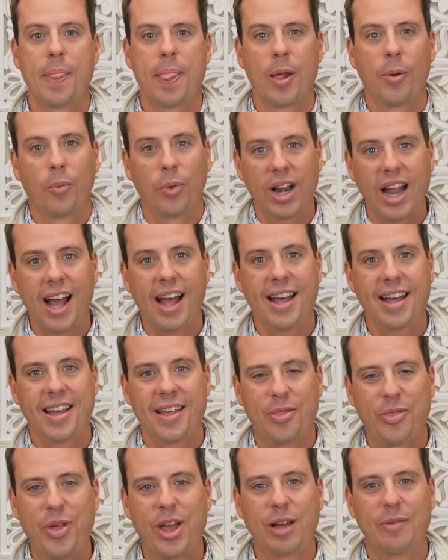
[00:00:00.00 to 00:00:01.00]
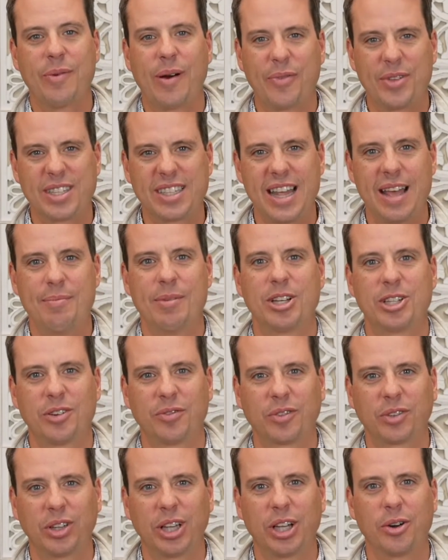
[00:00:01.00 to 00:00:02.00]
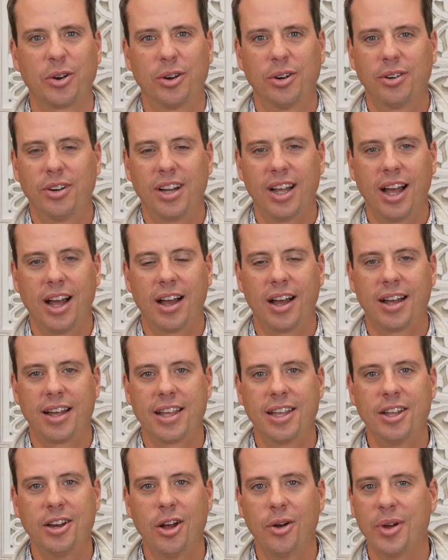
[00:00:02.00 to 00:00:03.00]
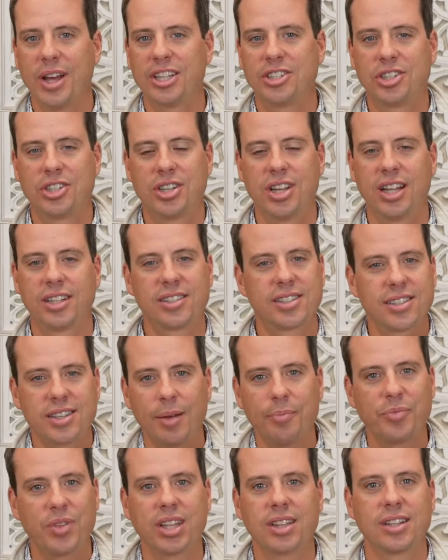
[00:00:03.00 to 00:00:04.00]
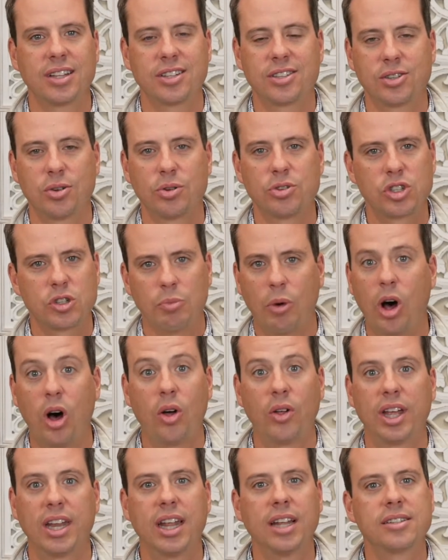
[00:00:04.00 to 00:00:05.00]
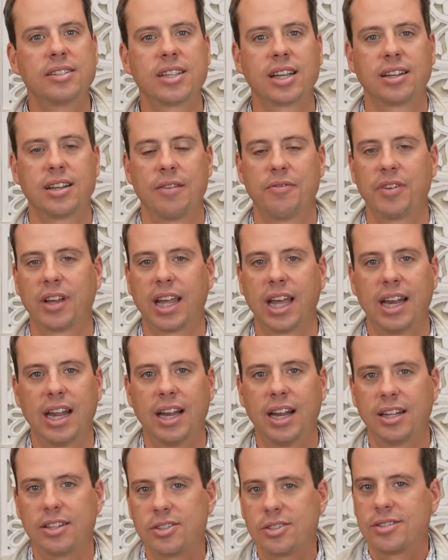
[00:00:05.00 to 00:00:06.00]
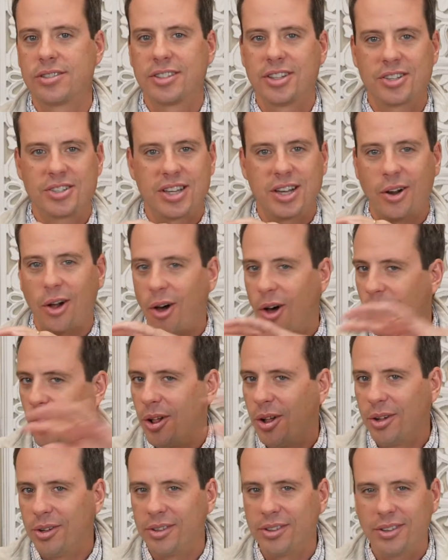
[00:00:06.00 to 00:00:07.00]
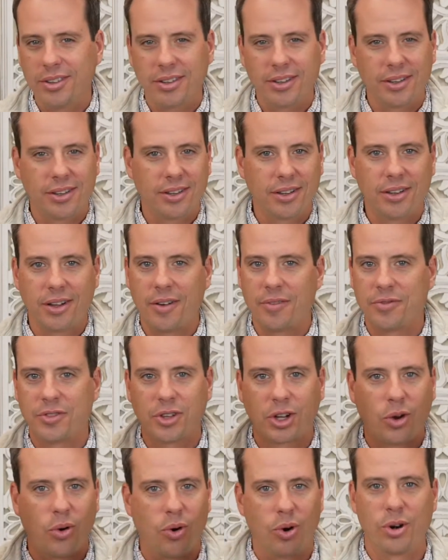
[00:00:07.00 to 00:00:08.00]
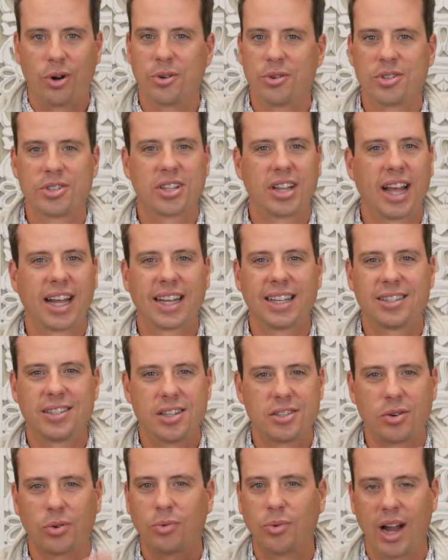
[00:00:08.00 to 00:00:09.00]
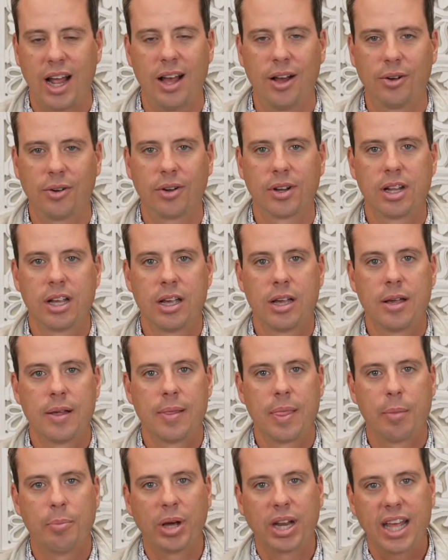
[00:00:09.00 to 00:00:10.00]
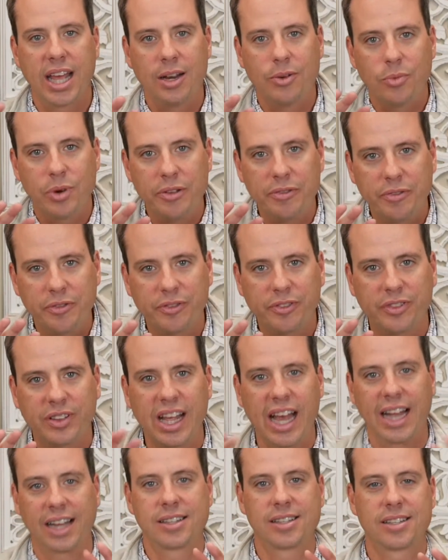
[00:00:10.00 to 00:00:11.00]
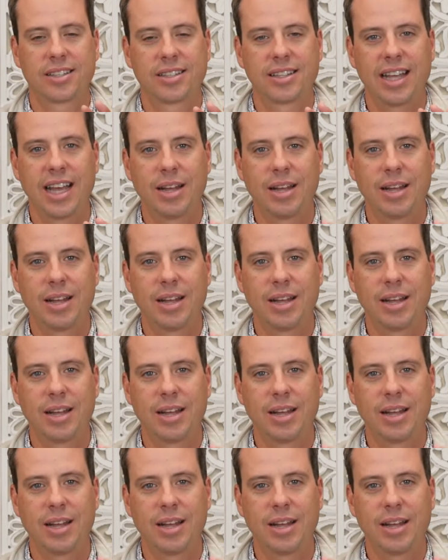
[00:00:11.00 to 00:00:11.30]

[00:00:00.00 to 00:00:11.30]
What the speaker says: When I think about this image of glitter, it's something that's so small and insignificant and it's just in all of the corners, like it's just around, but it reflects